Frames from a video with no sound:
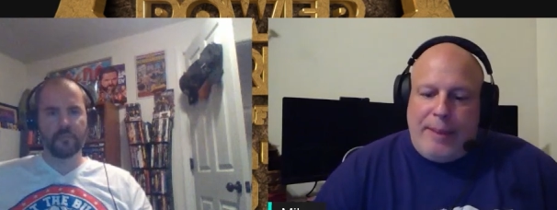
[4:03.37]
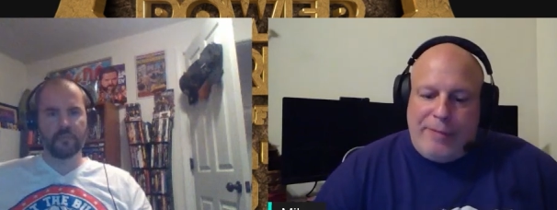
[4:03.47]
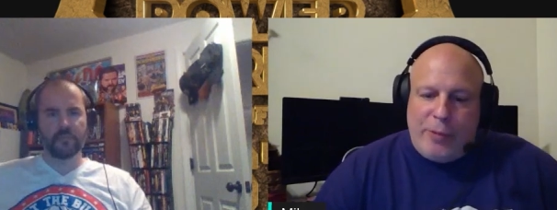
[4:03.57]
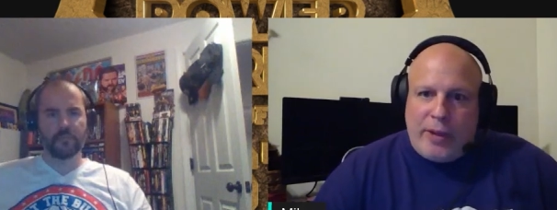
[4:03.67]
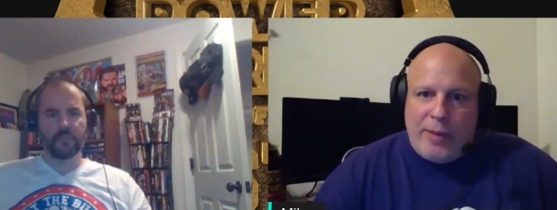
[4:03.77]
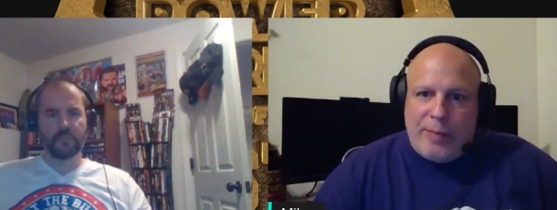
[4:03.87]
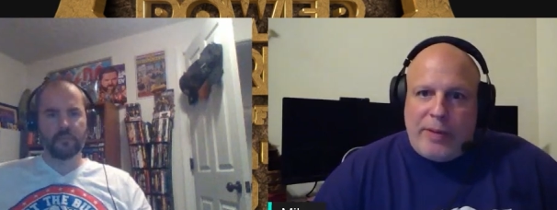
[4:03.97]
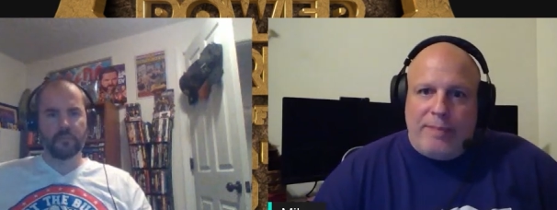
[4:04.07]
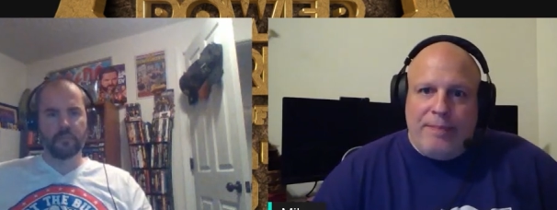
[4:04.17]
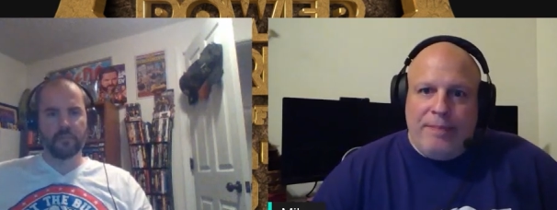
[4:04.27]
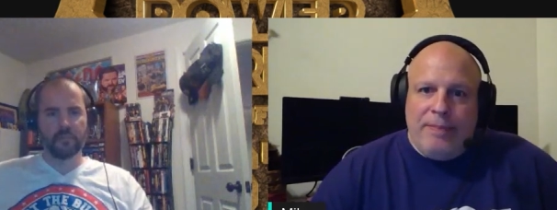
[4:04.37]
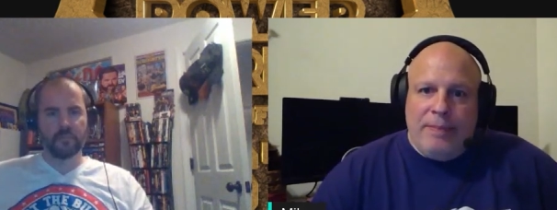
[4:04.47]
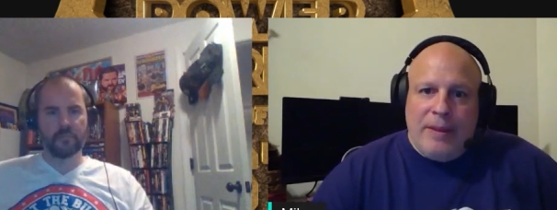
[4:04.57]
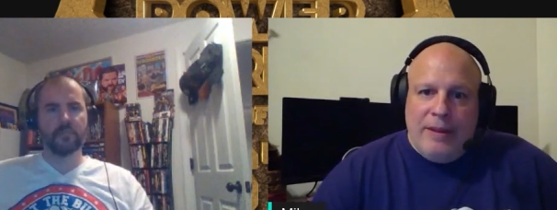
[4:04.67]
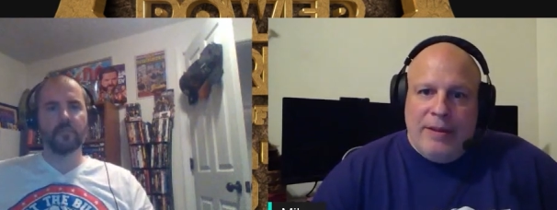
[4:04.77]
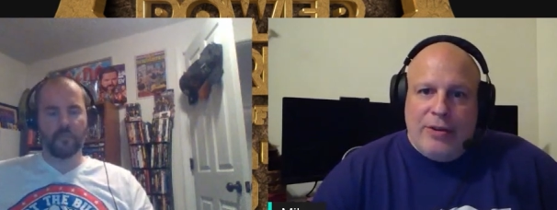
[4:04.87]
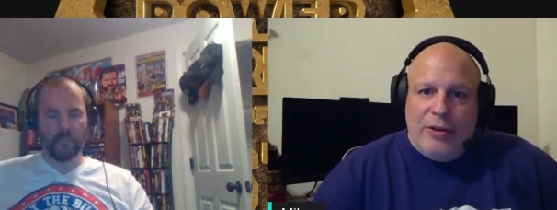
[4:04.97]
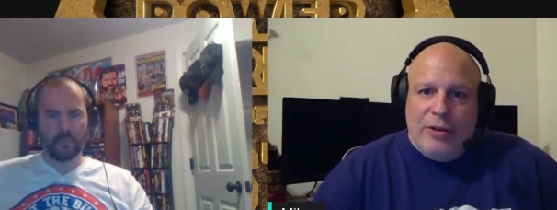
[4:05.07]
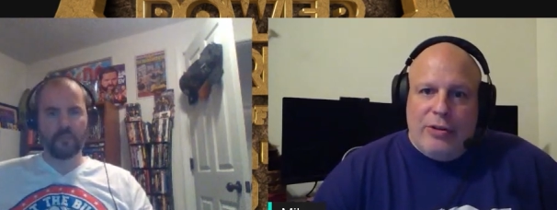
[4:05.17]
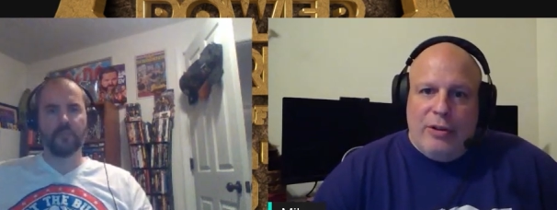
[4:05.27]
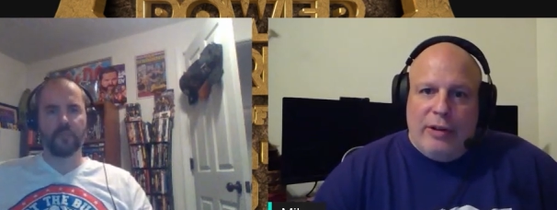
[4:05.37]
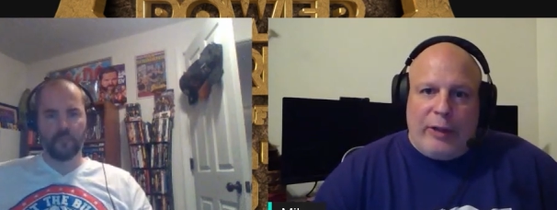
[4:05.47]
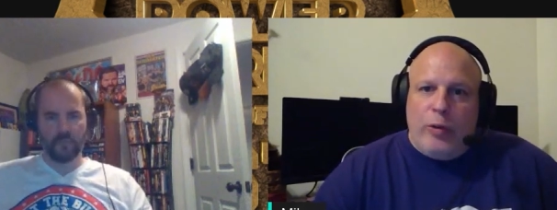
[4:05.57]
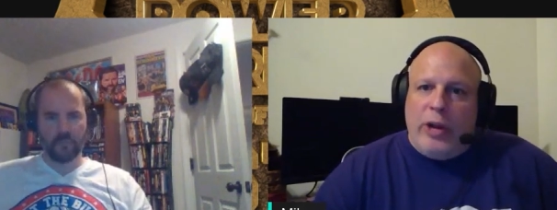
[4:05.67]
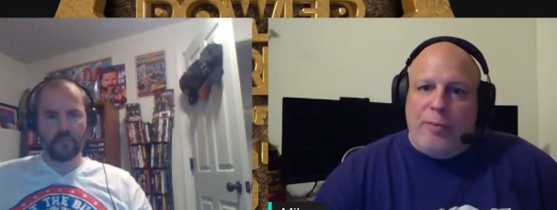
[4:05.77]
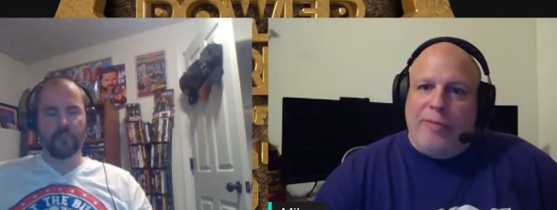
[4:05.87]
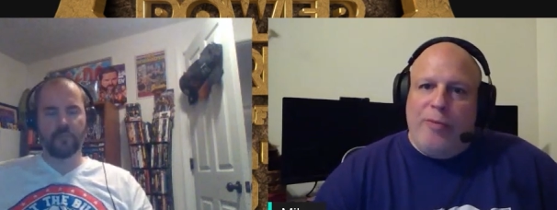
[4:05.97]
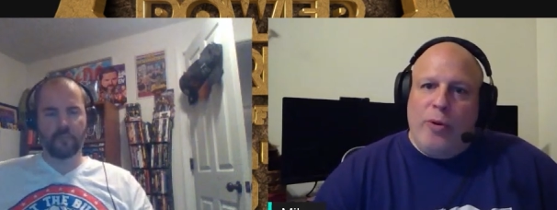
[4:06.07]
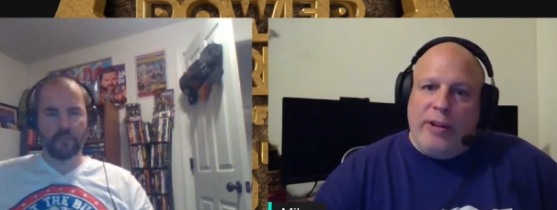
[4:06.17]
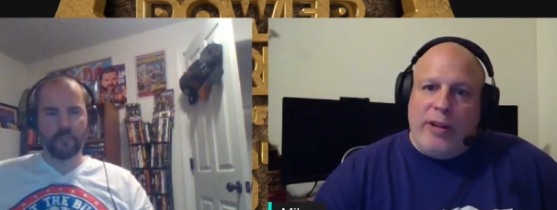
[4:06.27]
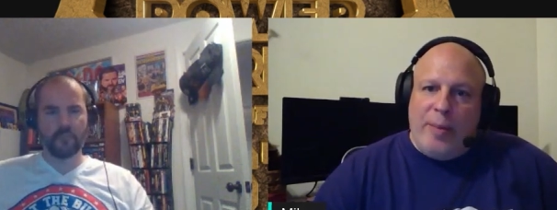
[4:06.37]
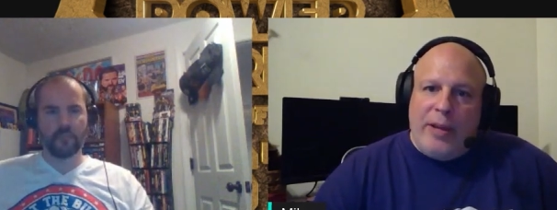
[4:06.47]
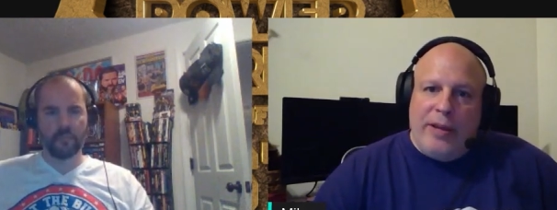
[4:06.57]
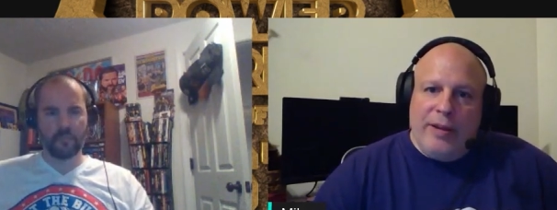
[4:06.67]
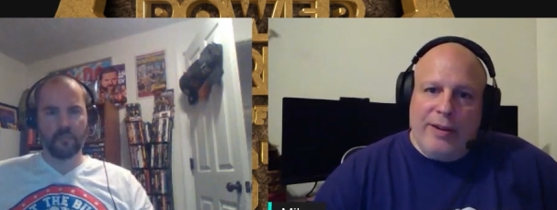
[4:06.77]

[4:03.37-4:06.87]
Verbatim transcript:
Speaker 1: pay per view with Kidman. Like two days before, they tell me.